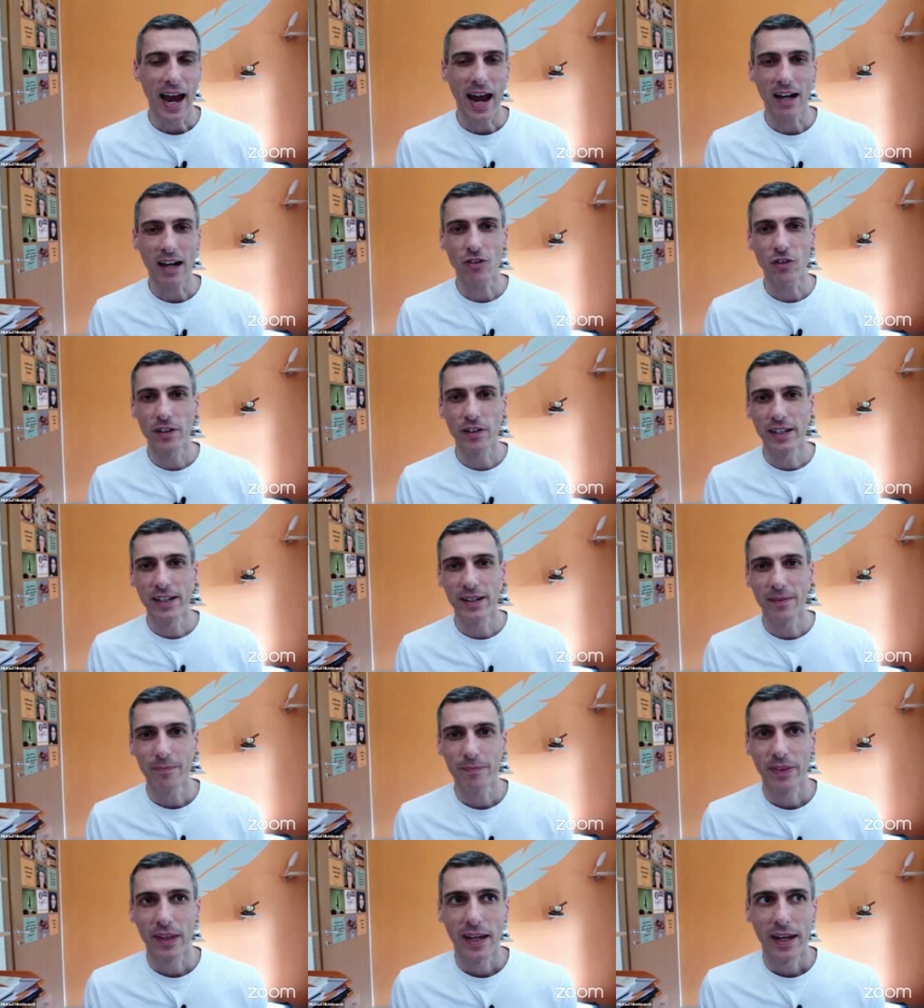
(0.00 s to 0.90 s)

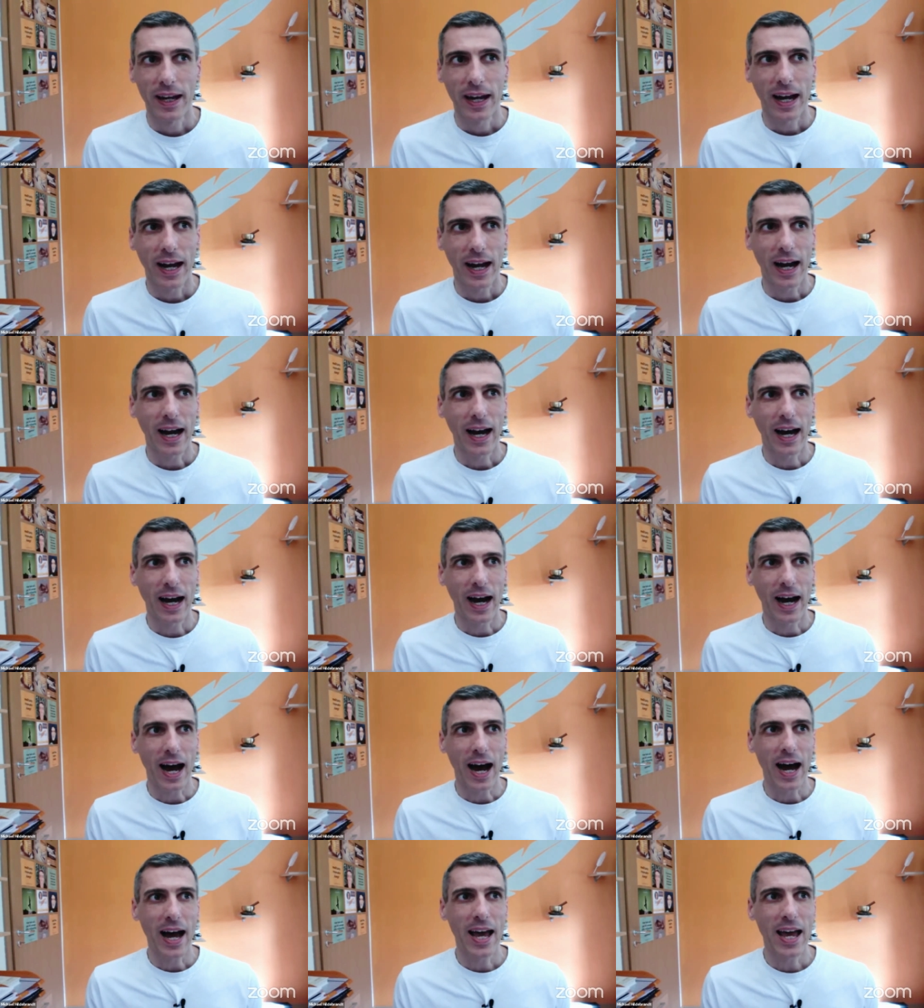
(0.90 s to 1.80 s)
Actually,
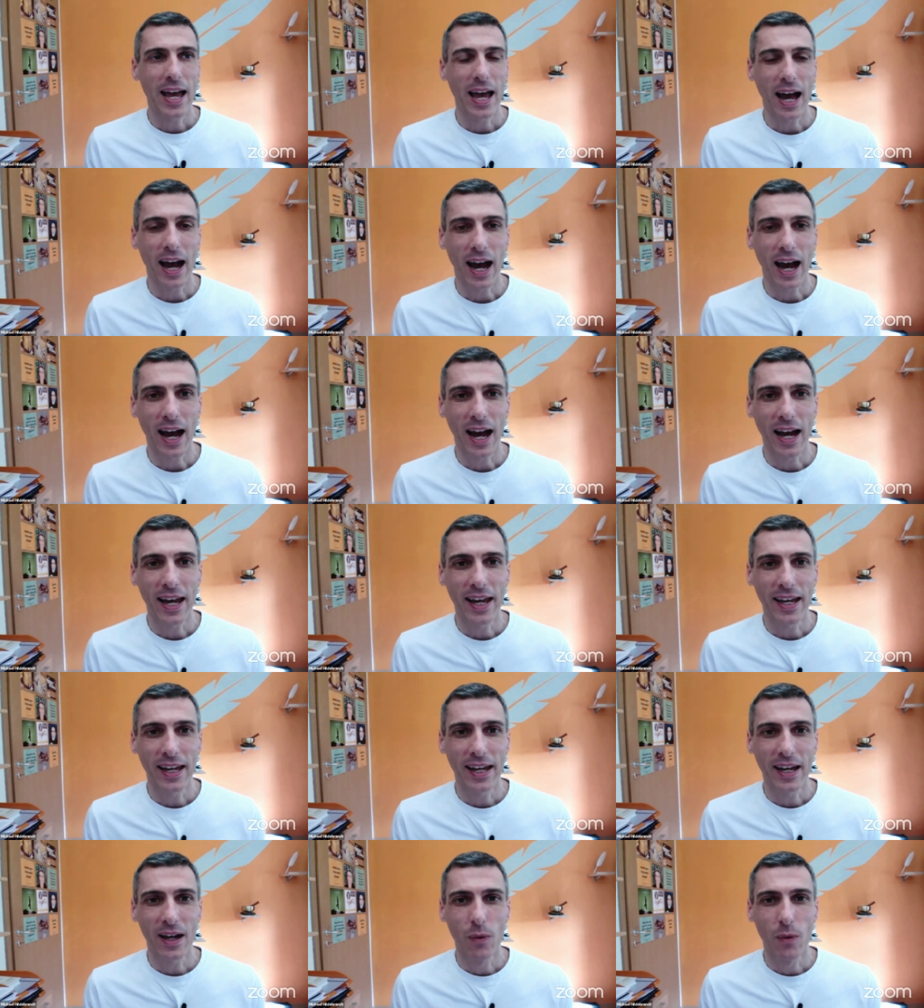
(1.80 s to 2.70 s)

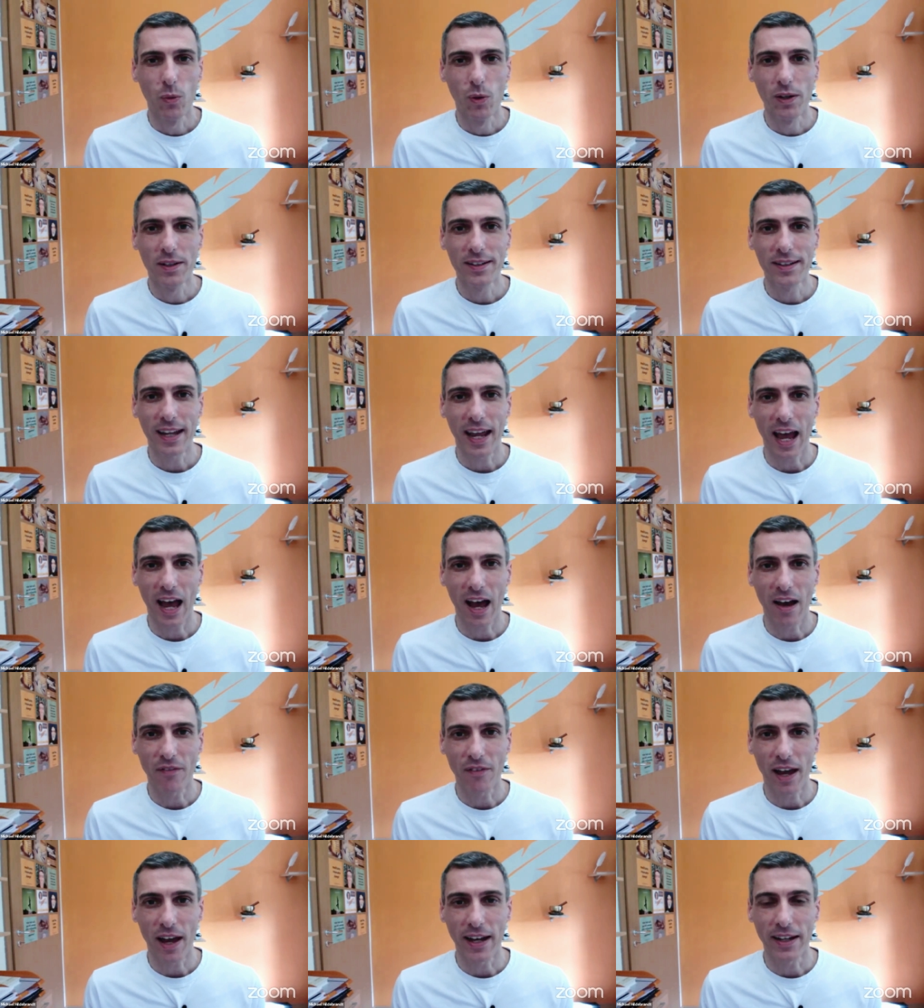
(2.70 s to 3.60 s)
I wouldn't
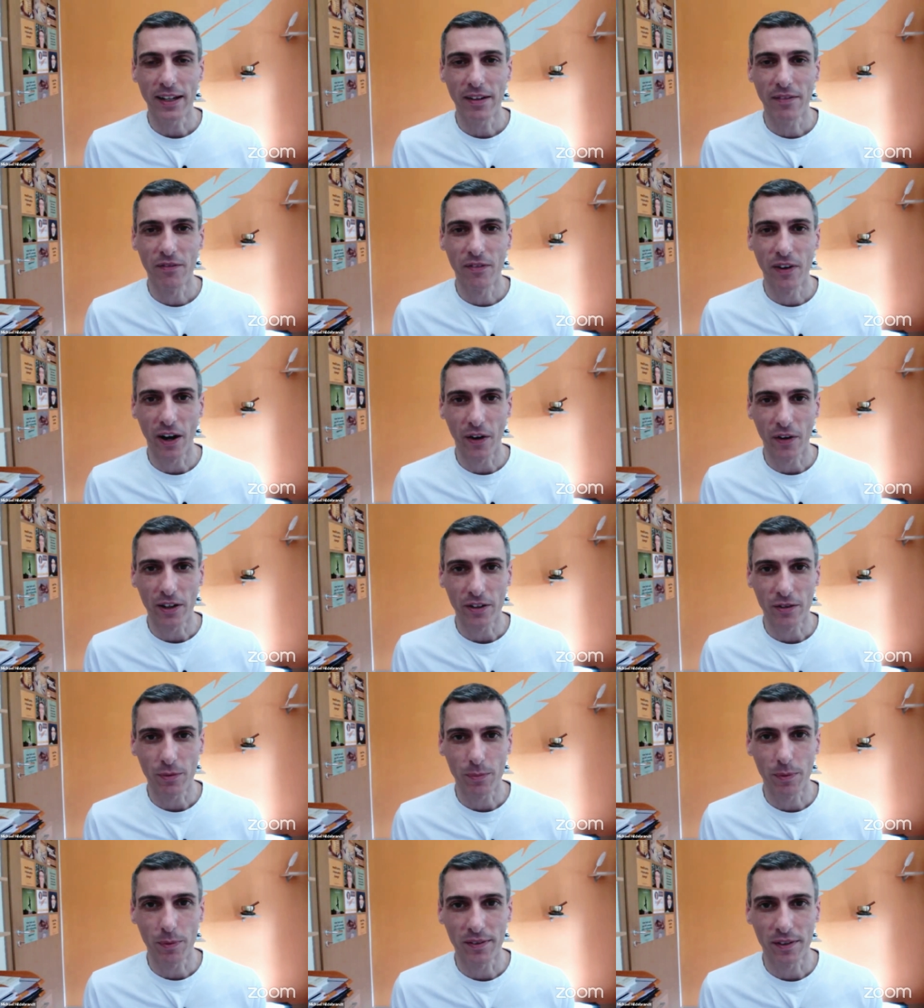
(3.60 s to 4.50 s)
have any very
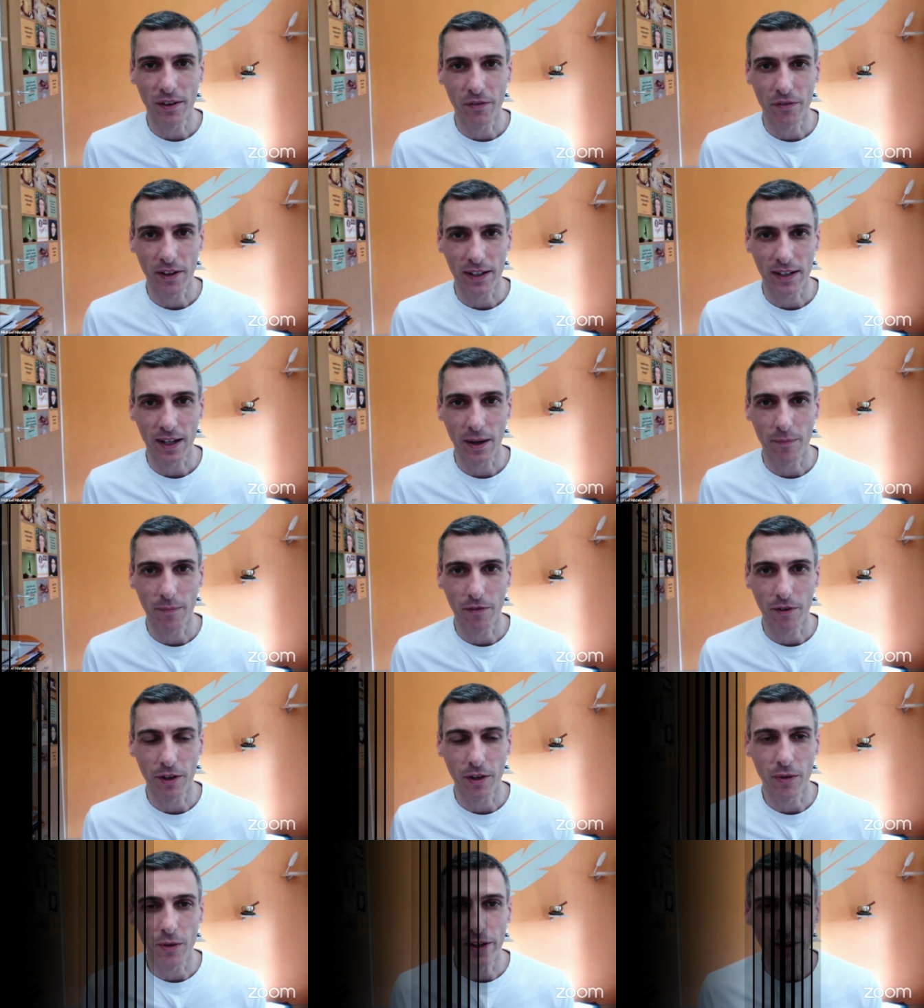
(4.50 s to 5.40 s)
specific tip
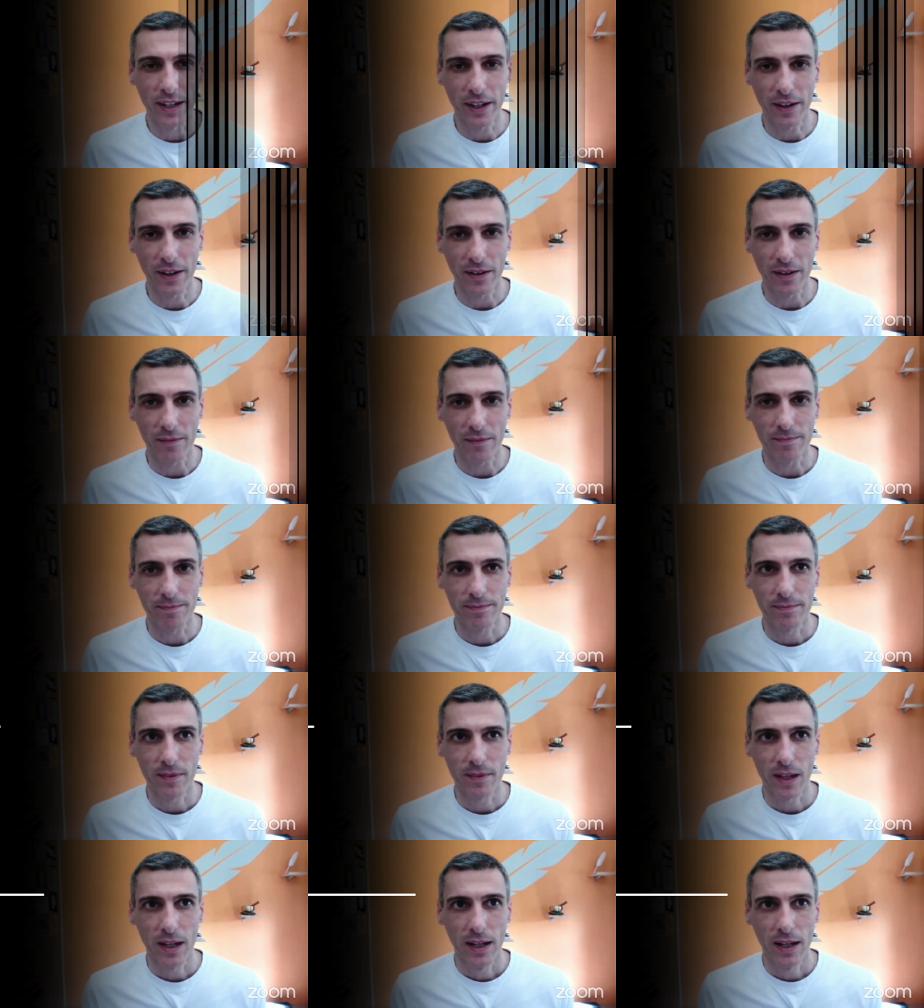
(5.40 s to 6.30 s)
for you here.
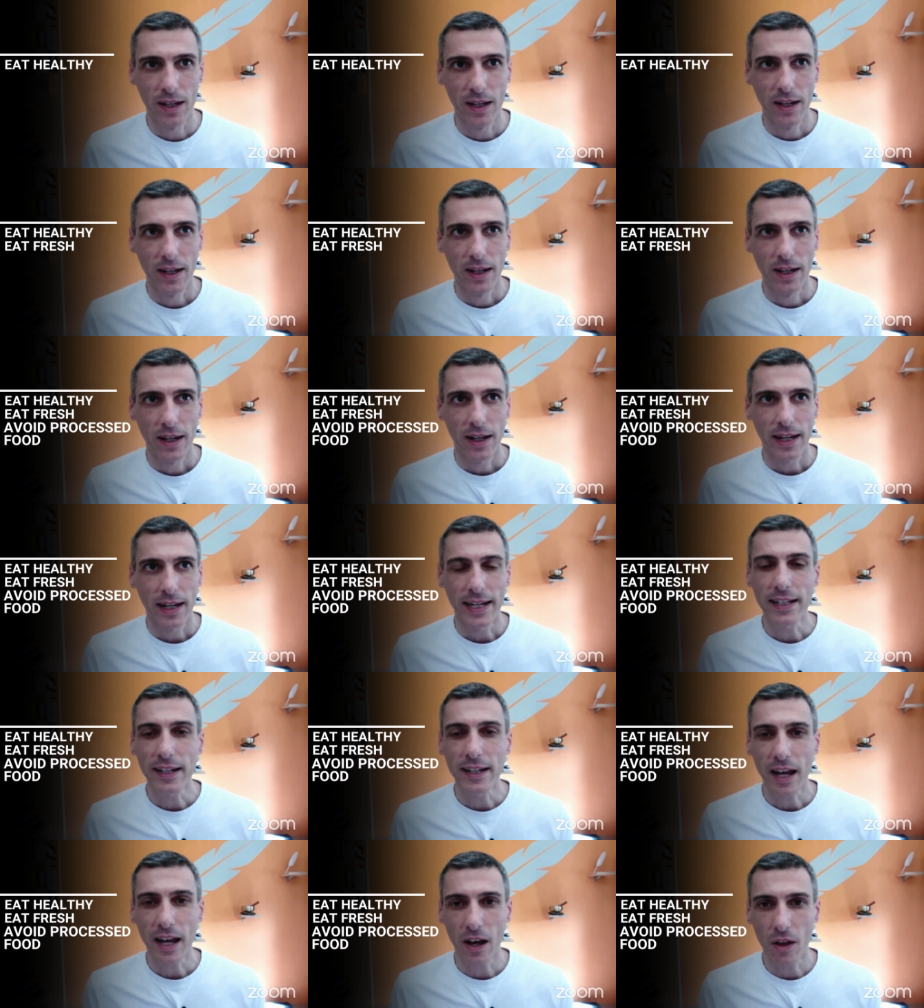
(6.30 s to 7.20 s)

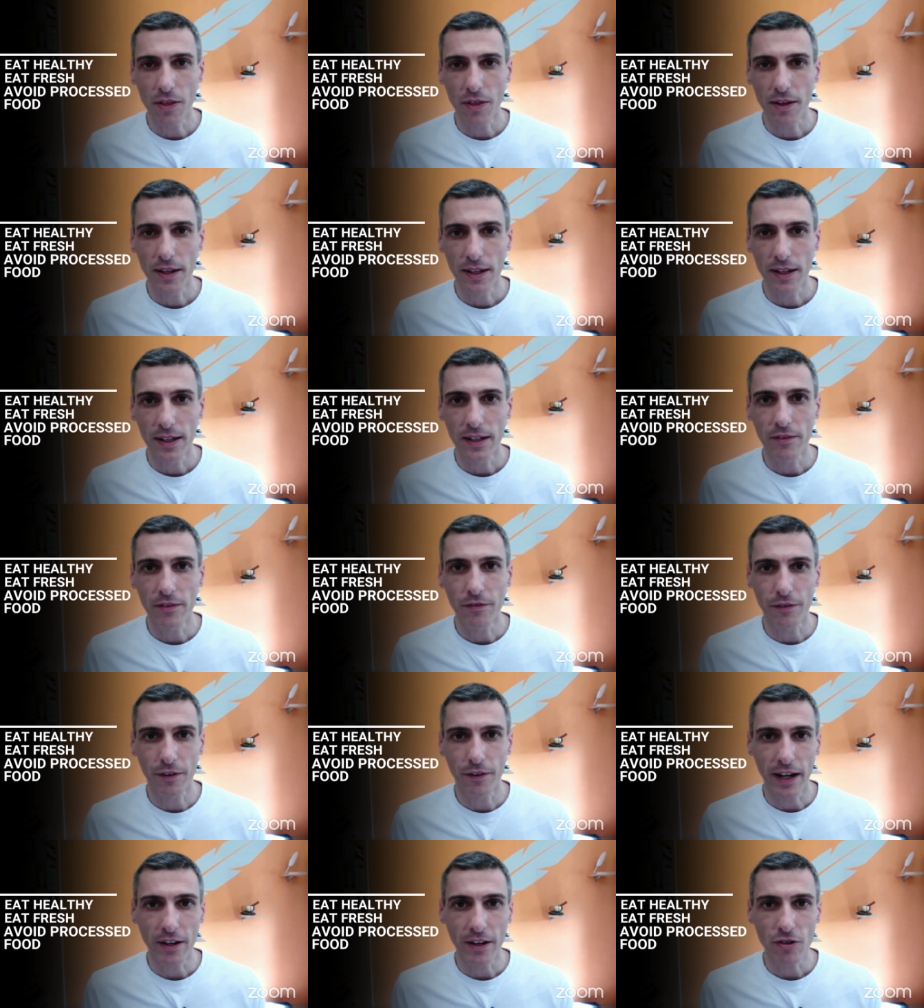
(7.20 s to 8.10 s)
Eat healthy, eat
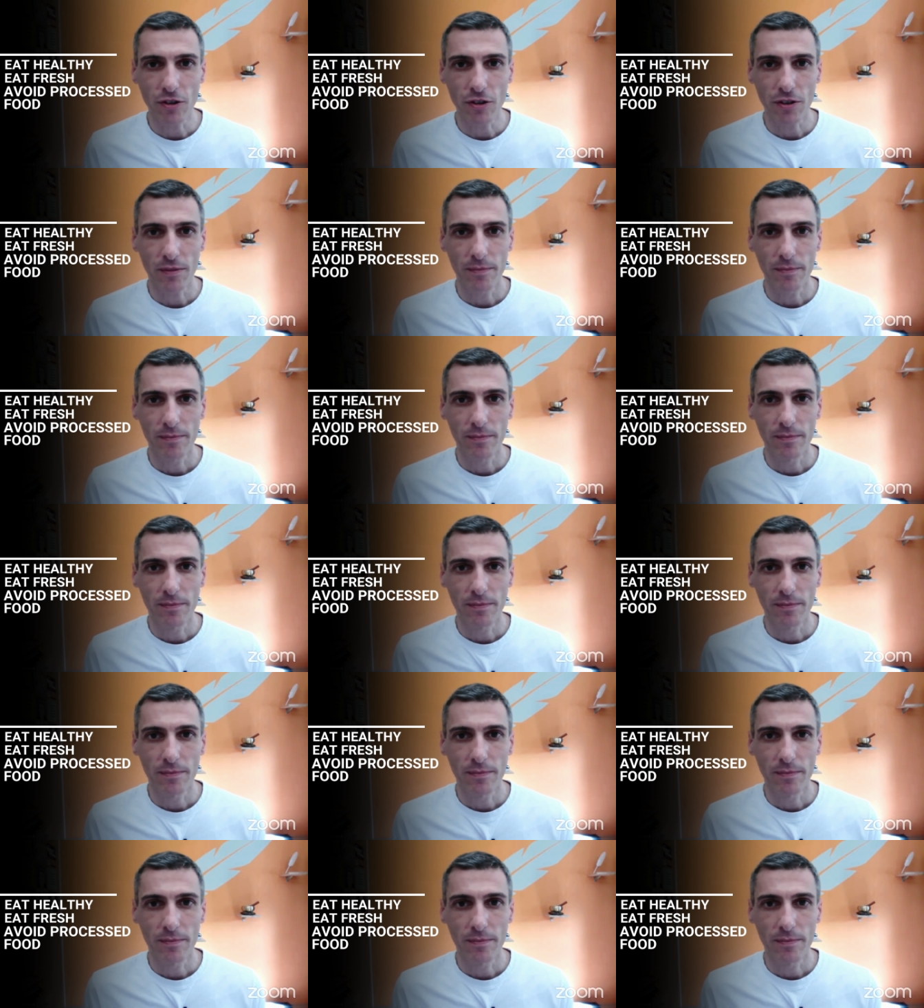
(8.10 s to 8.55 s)
fresh.